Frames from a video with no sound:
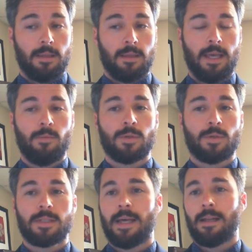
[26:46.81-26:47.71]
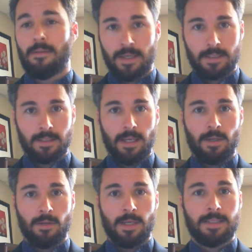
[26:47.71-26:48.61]
They will send out an
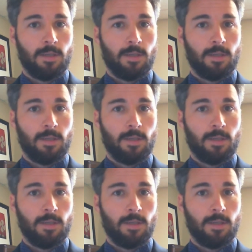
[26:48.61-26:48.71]
investigator and take